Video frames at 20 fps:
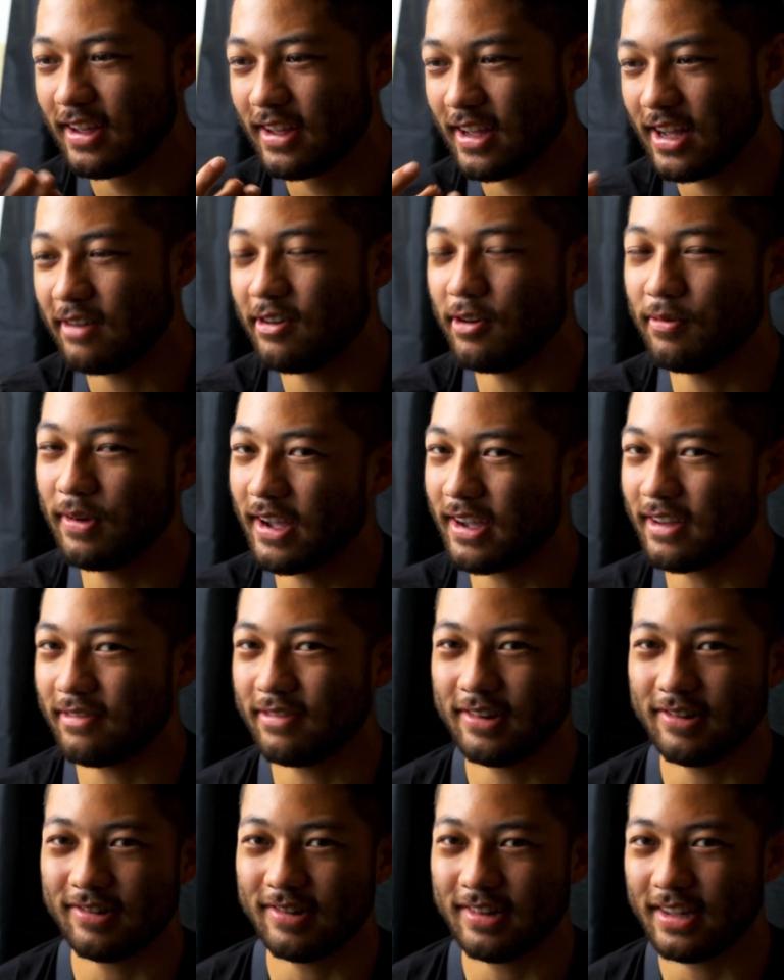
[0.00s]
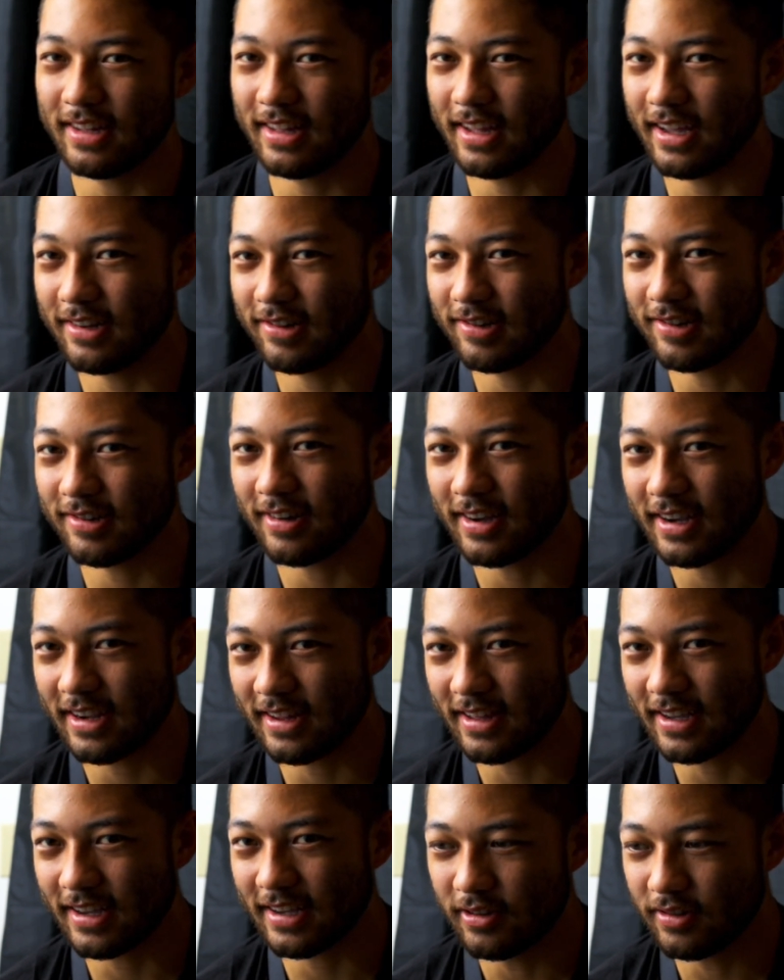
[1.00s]
I hope I can finish it today, just so I can
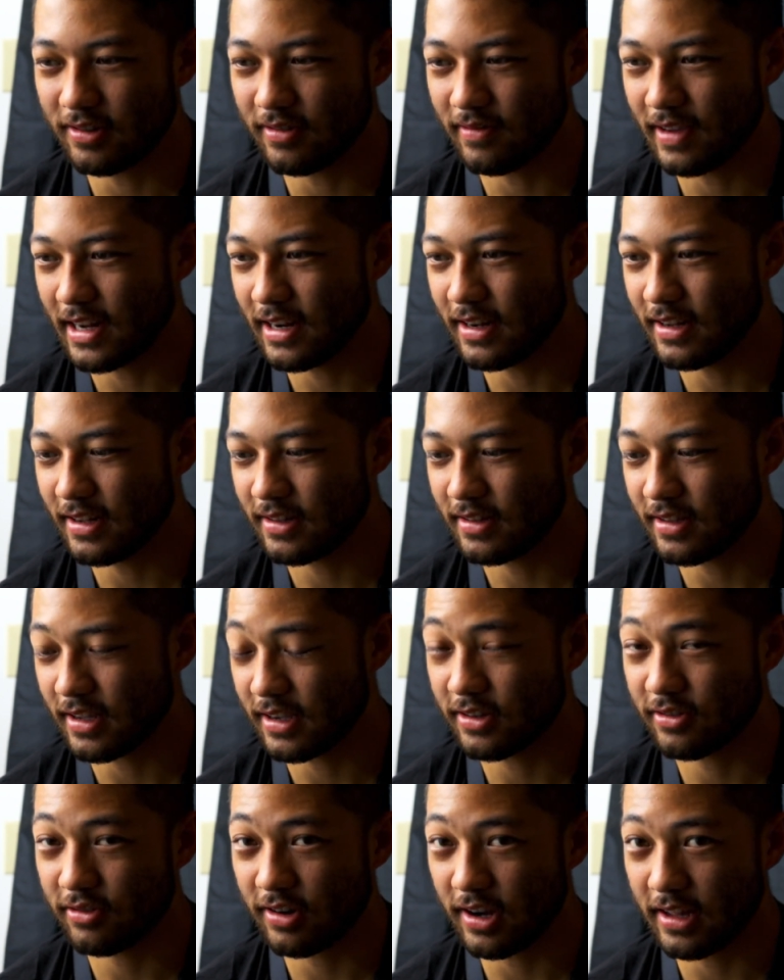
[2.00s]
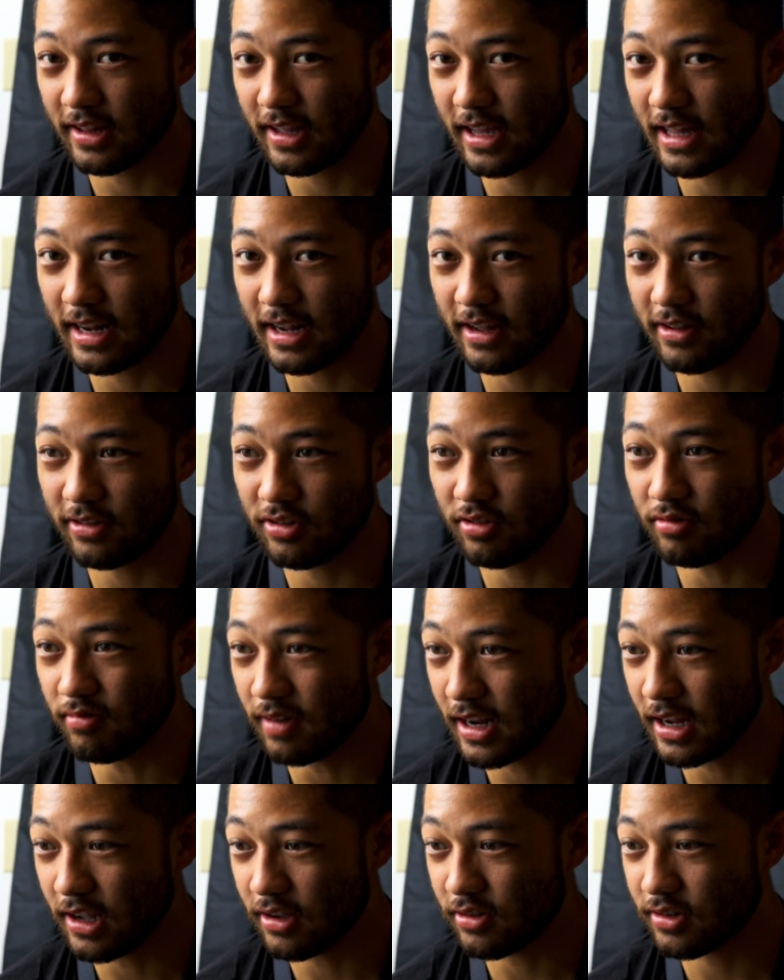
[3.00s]
like do some editing, like try and edit out 2
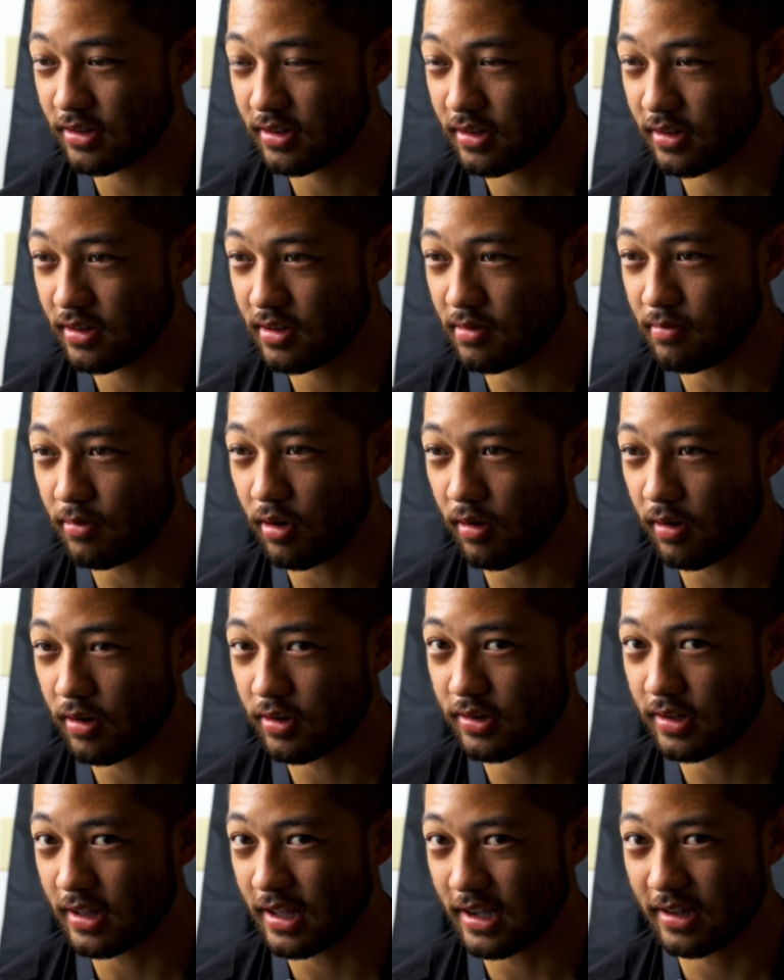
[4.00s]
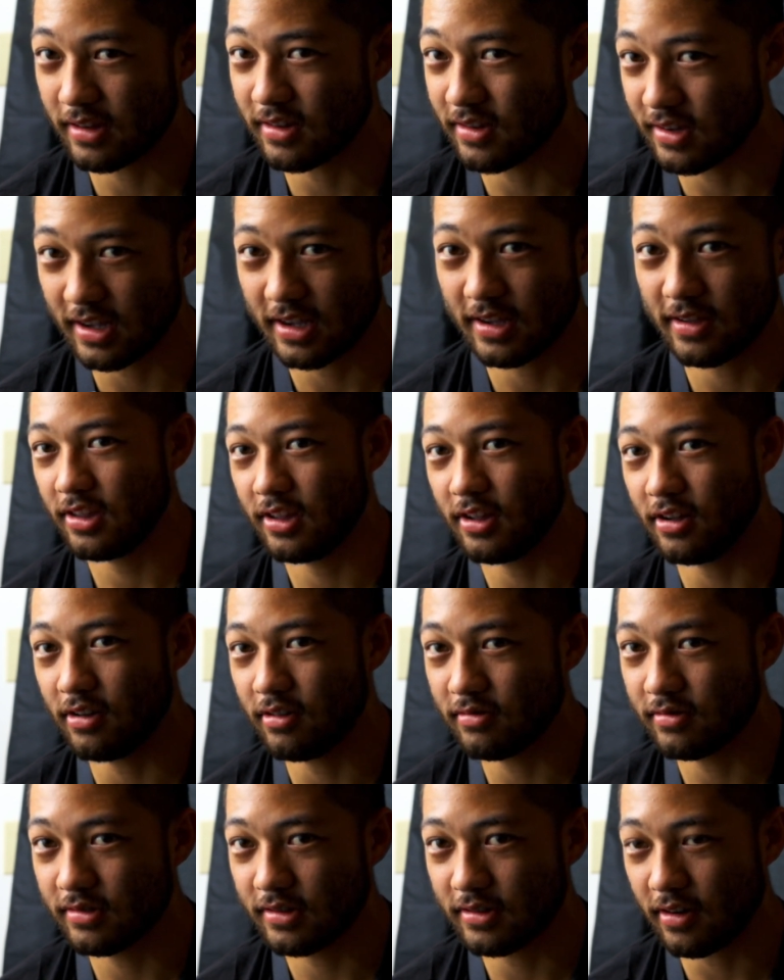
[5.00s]
videos tomorrow, so that I can just like, you know,
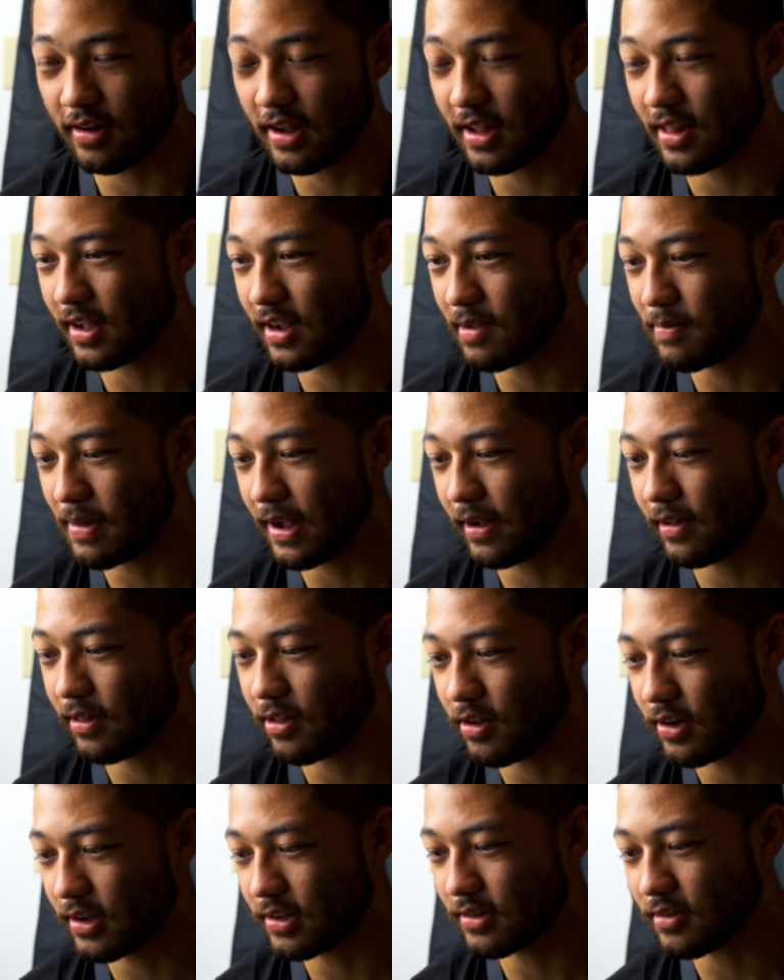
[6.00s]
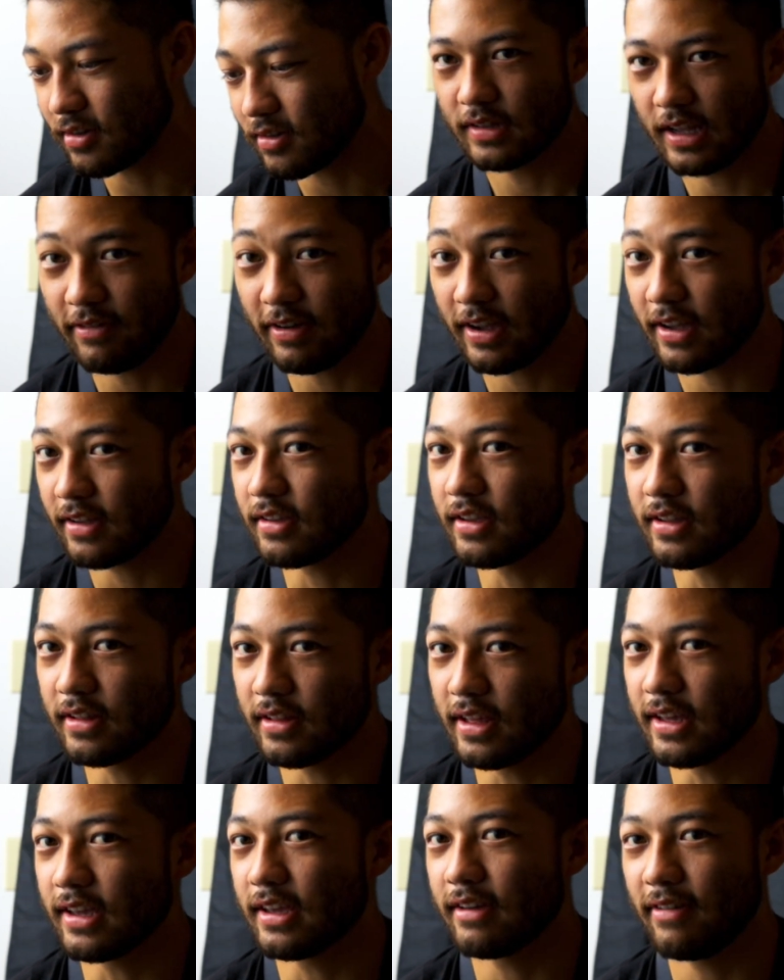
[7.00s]
start getting like a backlog and start, if I can
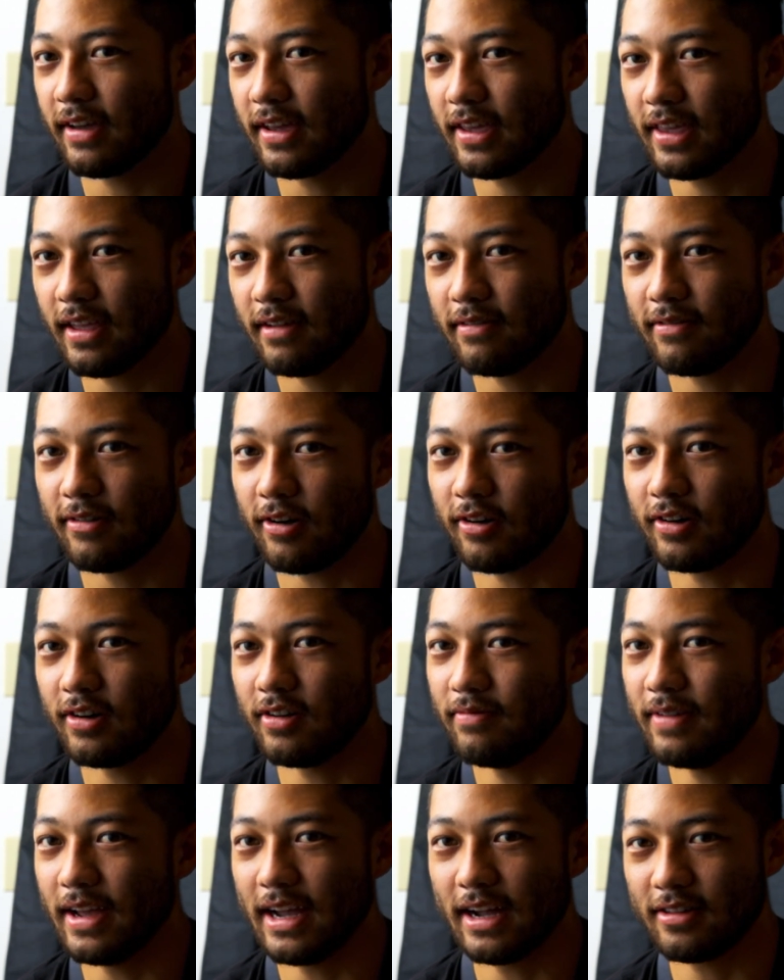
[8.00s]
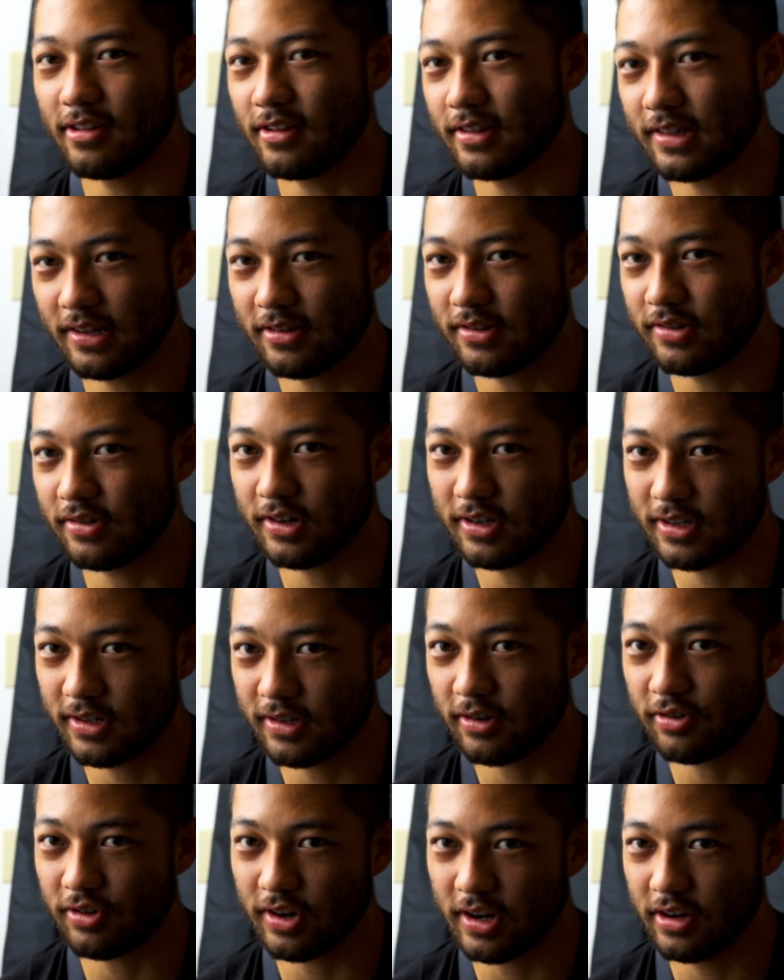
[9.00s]
get far enough backlog, then I'll
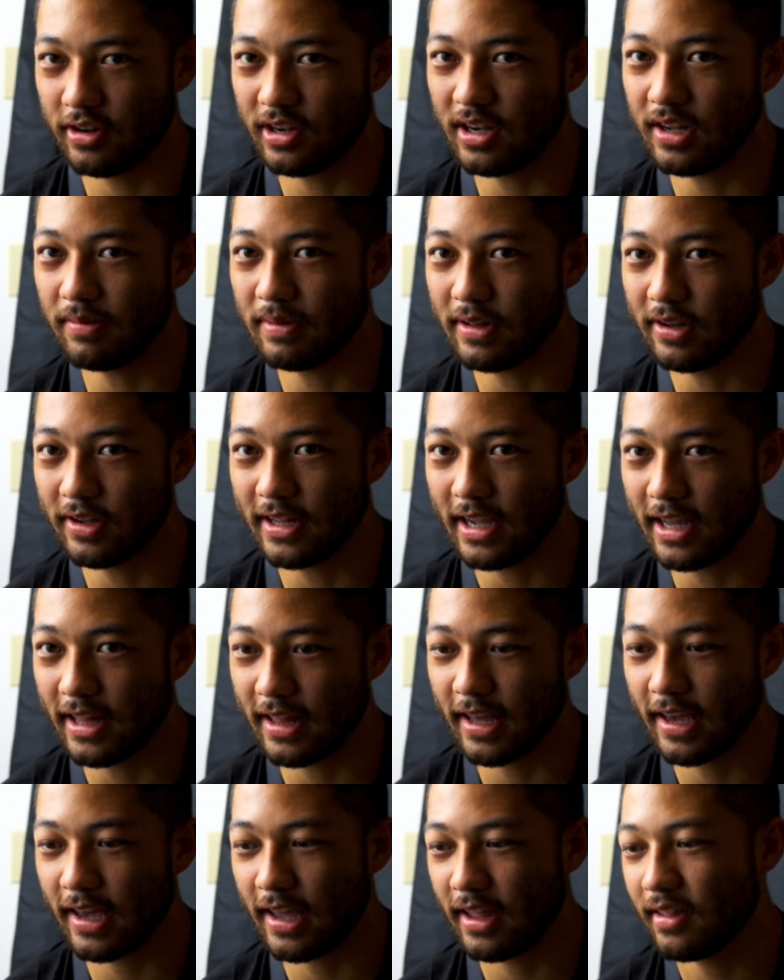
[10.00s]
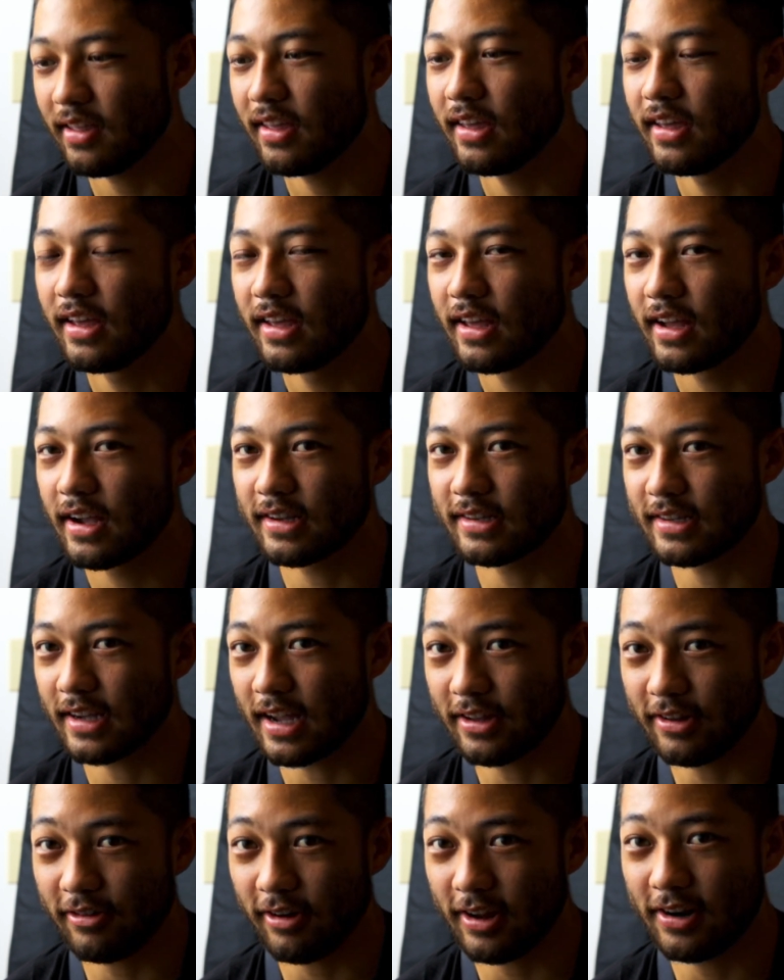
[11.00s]
start trying to do uploading daily again. Because like I
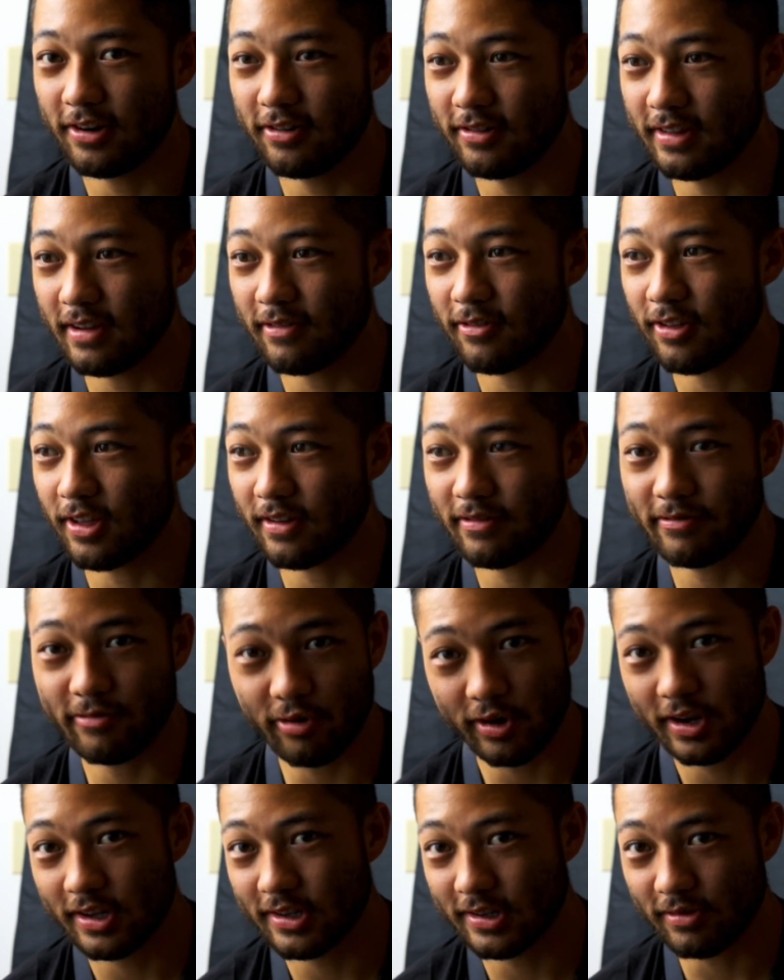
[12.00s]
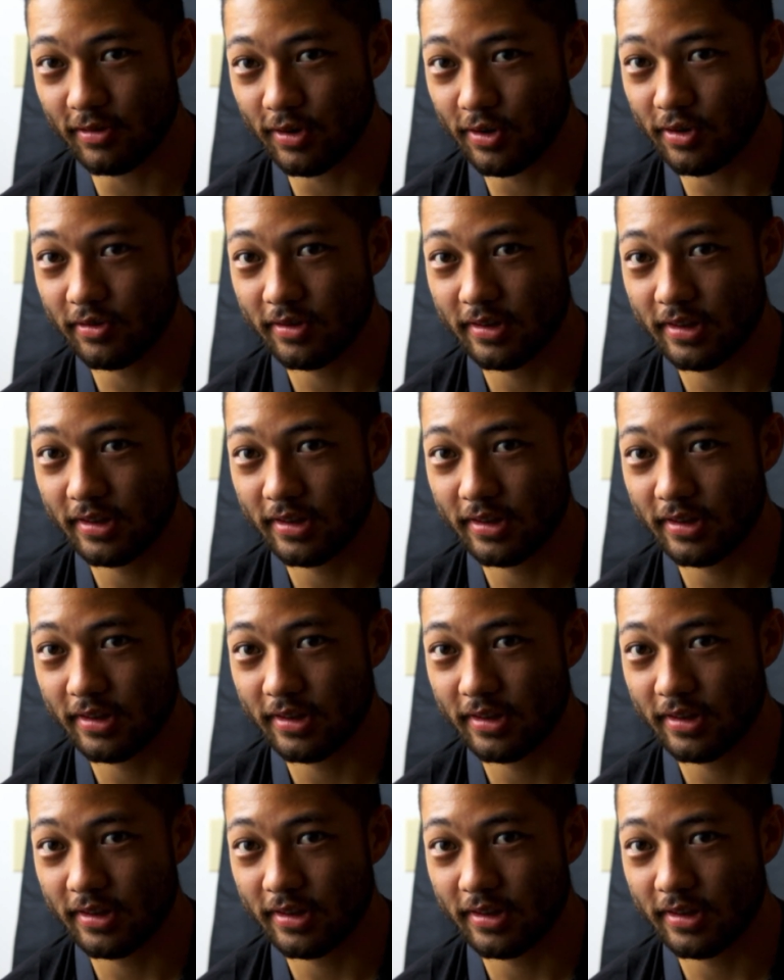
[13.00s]
tried to do that for like 4 days in a row.